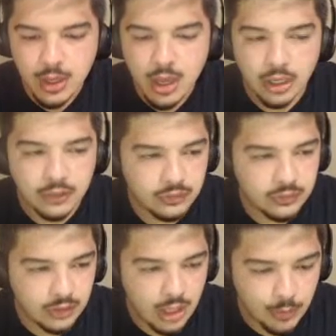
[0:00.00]
Okay, so there's
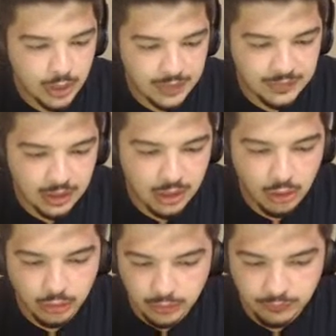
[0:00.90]
a couple guys that
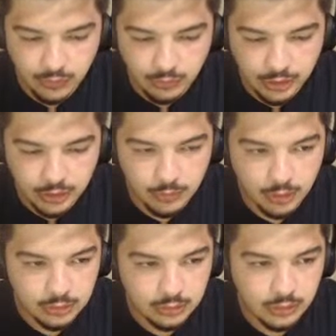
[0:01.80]
aren't going to fall in anywhere.